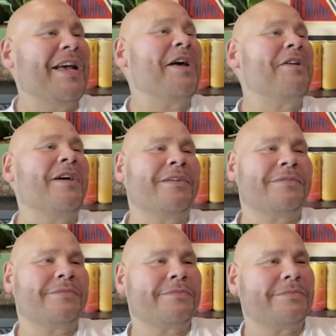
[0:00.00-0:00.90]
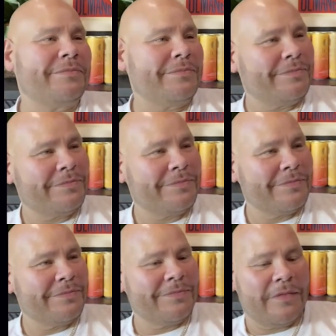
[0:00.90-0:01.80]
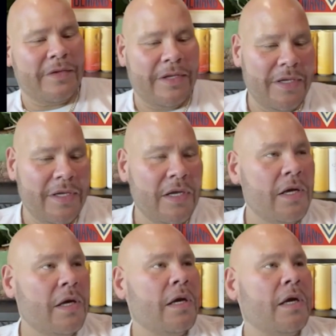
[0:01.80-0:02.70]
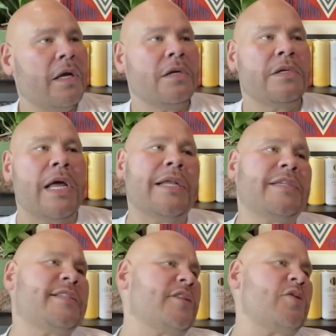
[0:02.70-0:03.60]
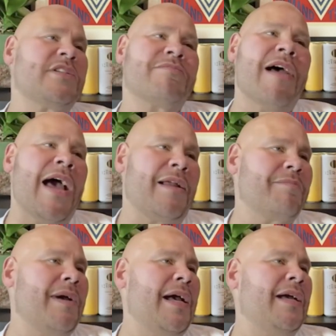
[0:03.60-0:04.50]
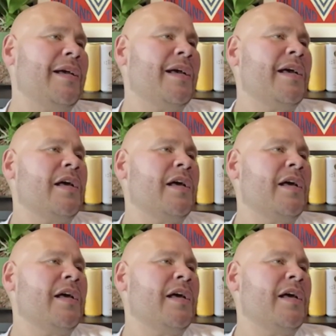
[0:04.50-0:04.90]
That's our bathroom condos. That's like... Now that's disrespect, man. But